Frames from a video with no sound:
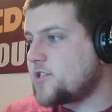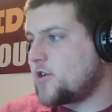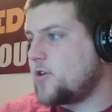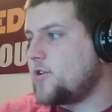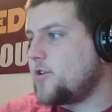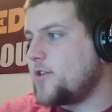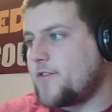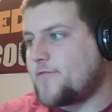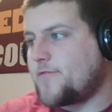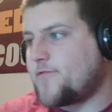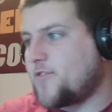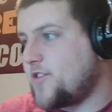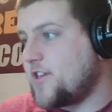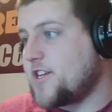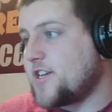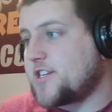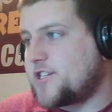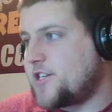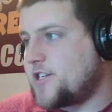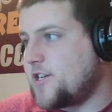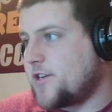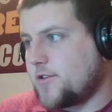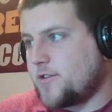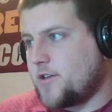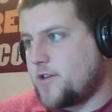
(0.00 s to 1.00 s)
only for this
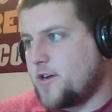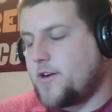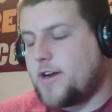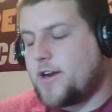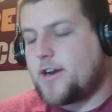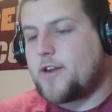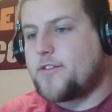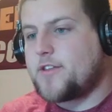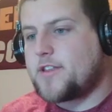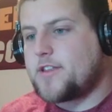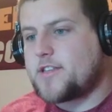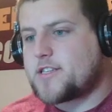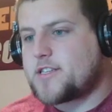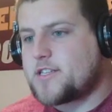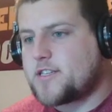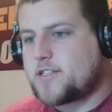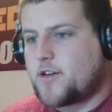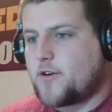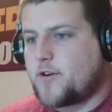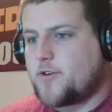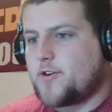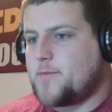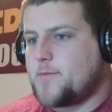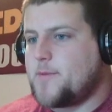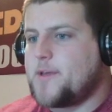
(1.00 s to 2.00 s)
year, though. I don't think this is
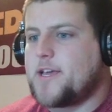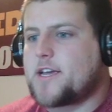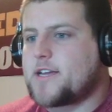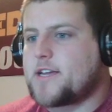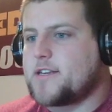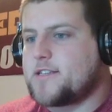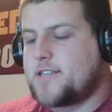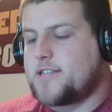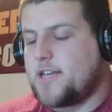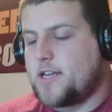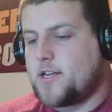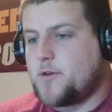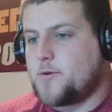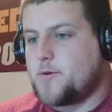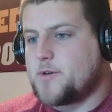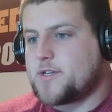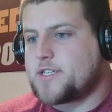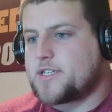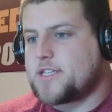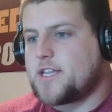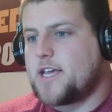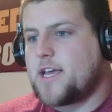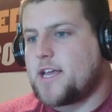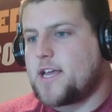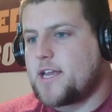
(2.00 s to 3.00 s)
going to be a continuous
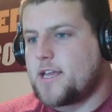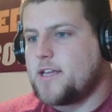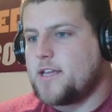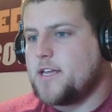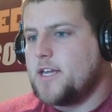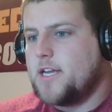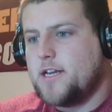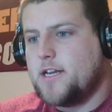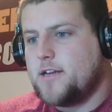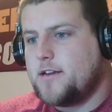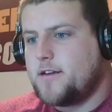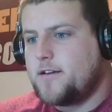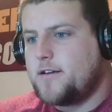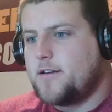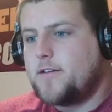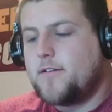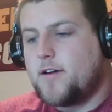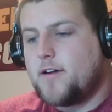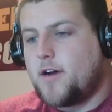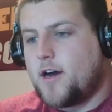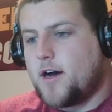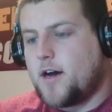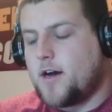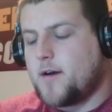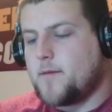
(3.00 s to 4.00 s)
thing
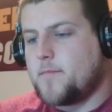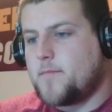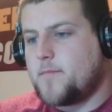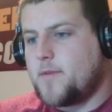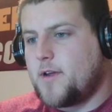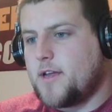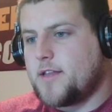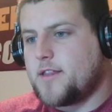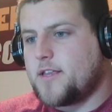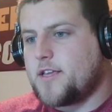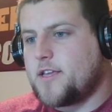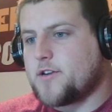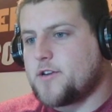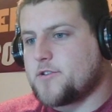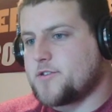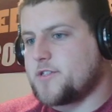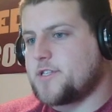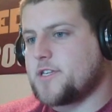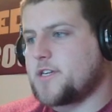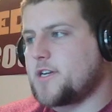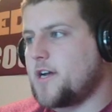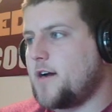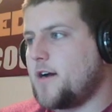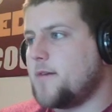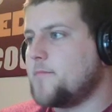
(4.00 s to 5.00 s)
um, in the years to
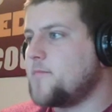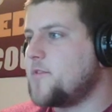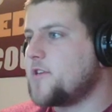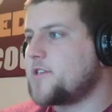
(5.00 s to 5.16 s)
come.